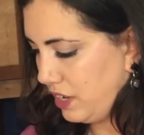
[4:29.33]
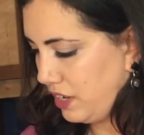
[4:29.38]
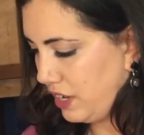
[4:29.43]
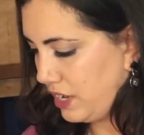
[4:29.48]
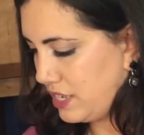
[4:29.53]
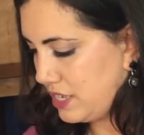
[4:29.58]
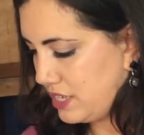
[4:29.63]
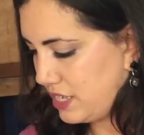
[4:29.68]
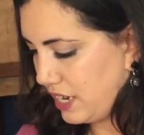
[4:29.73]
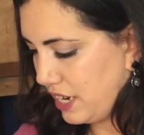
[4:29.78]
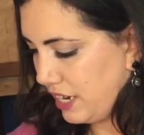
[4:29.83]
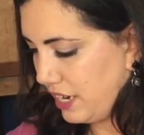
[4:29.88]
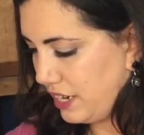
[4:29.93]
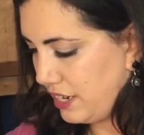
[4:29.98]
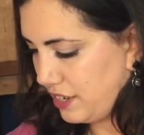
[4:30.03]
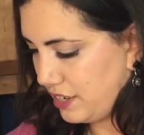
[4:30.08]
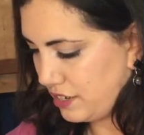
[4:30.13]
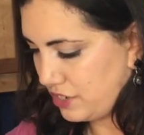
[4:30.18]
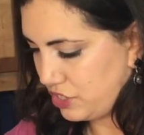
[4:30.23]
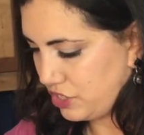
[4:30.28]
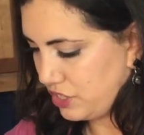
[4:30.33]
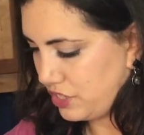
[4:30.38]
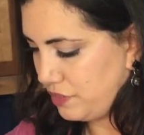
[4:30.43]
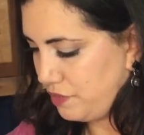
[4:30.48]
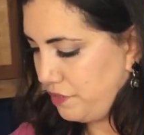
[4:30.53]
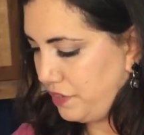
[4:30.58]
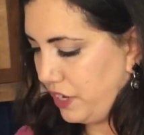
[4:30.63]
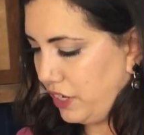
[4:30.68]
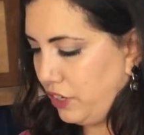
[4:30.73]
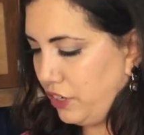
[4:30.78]
inside it's just
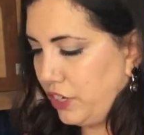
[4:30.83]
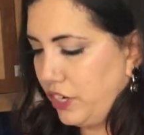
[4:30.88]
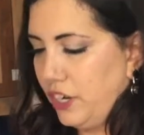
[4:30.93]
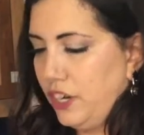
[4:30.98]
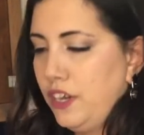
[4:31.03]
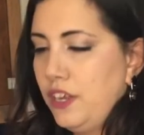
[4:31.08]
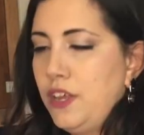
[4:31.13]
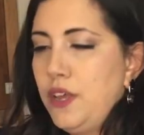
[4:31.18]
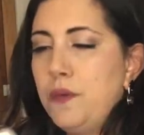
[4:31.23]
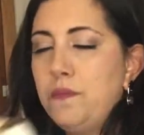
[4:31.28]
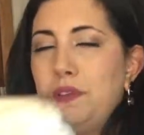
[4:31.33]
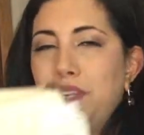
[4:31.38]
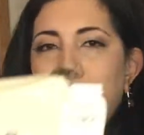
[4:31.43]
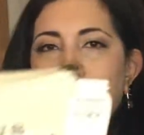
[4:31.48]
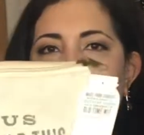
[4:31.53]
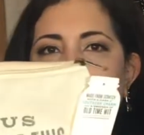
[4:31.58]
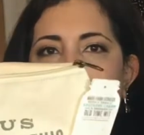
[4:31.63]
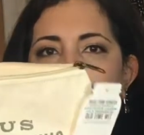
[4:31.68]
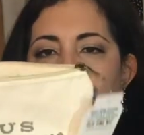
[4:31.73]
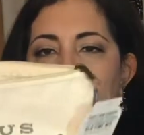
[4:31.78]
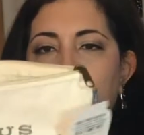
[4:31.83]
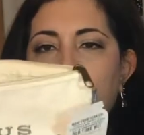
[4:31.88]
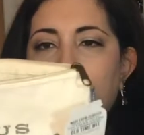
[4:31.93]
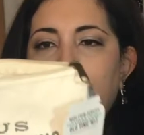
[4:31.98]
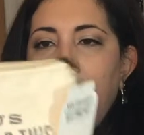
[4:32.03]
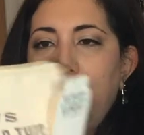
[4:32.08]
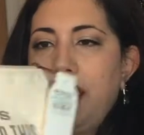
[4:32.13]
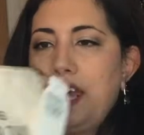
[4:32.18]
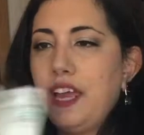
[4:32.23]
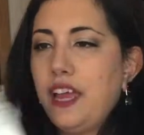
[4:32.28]
filler look how
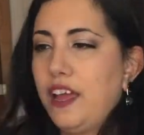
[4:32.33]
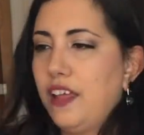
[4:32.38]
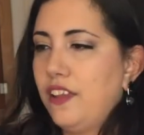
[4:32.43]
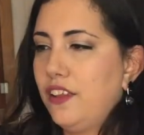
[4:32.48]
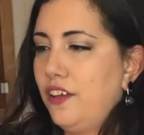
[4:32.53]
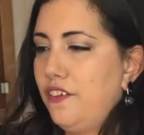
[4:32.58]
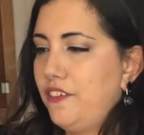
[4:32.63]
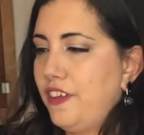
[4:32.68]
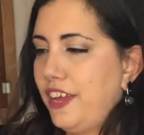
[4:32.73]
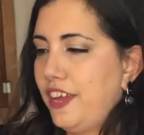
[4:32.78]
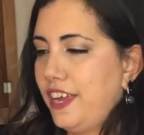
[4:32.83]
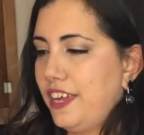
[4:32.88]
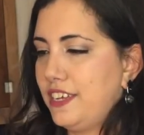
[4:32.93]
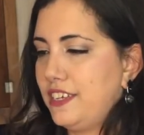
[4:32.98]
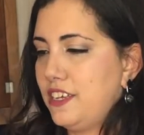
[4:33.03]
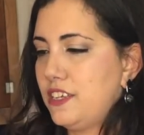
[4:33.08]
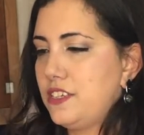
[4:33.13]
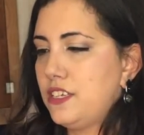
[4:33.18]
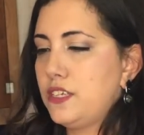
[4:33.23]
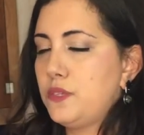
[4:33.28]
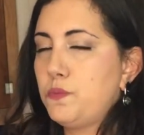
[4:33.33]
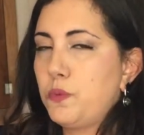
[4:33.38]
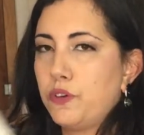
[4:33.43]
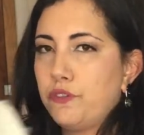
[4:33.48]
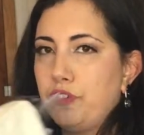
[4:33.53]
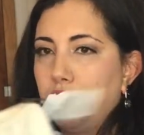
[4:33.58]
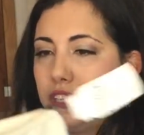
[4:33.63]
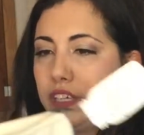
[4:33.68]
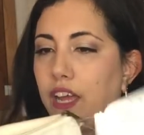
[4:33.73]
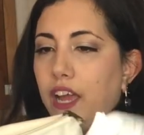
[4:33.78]
pretty i love it this is
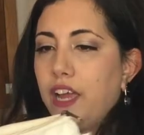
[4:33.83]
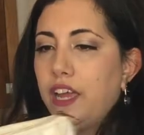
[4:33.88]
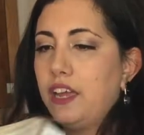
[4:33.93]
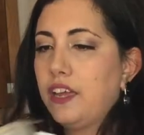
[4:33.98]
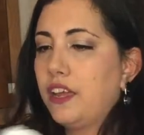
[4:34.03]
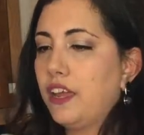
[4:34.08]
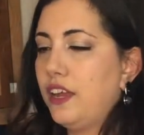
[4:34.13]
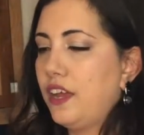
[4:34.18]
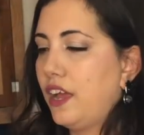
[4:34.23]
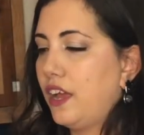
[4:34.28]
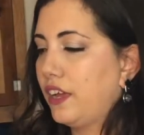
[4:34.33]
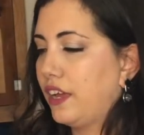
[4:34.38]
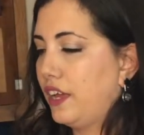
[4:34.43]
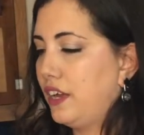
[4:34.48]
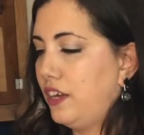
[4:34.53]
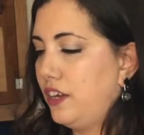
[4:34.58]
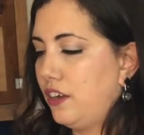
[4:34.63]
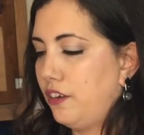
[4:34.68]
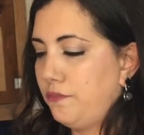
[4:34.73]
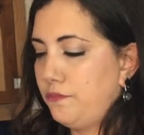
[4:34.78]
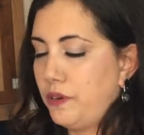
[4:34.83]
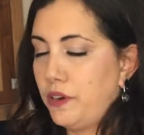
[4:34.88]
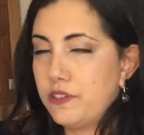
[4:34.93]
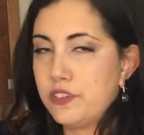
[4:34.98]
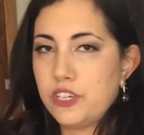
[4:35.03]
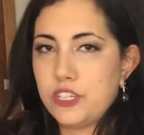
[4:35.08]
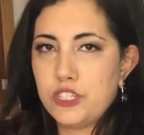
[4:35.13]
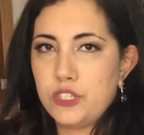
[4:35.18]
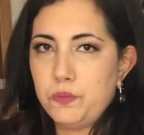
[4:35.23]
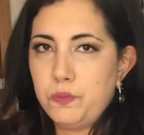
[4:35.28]
perfect i cannot get enough
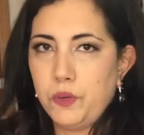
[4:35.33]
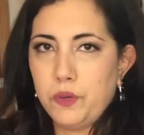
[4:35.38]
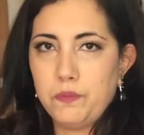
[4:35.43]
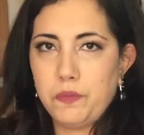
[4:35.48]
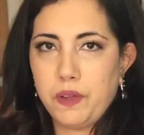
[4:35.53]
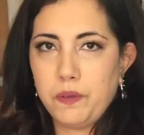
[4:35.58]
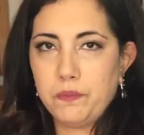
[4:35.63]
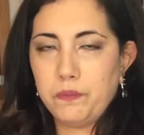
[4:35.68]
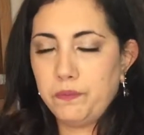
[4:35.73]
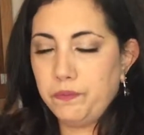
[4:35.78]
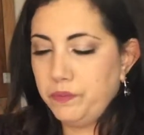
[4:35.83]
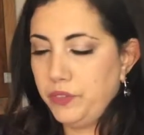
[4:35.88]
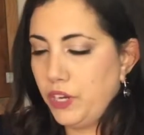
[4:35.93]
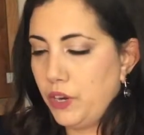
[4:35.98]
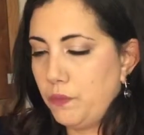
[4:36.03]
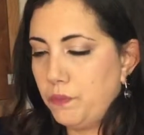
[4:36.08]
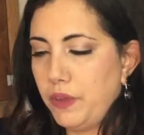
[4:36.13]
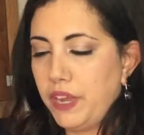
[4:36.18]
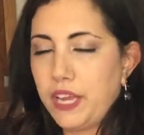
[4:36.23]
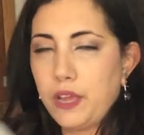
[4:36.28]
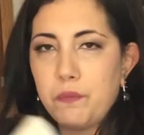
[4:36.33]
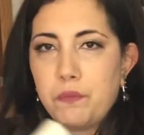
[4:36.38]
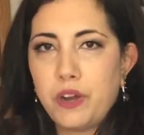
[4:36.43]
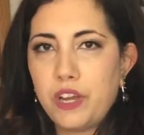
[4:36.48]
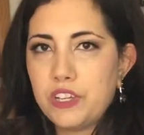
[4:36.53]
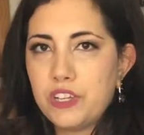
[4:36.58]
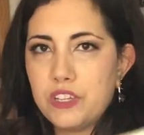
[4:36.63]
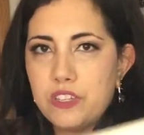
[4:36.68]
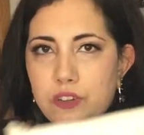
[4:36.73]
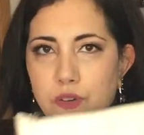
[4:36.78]
pouches to put my you know makeup
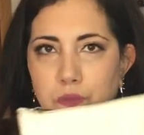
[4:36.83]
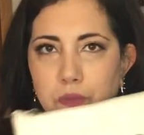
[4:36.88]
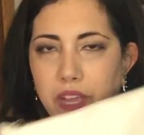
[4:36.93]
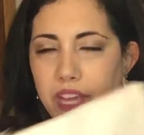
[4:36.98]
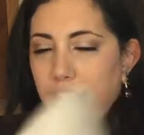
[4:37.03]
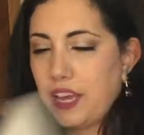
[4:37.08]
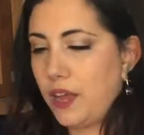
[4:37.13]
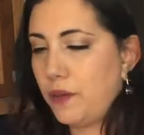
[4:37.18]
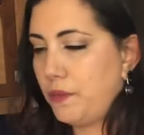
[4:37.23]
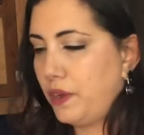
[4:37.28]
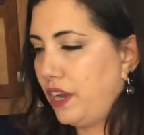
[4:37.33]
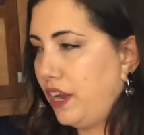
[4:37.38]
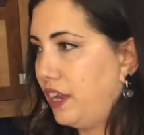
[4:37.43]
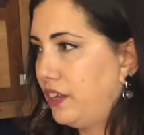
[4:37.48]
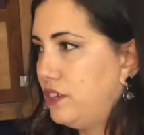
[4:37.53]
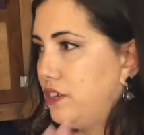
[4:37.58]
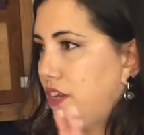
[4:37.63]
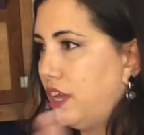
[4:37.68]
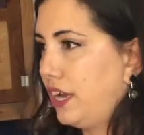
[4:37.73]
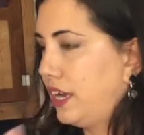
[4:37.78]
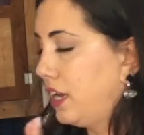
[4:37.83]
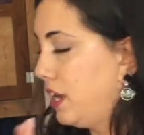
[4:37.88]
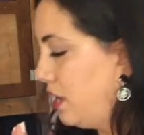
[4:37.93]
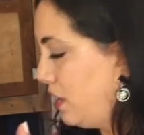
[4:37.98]
brushes or makeup i like to like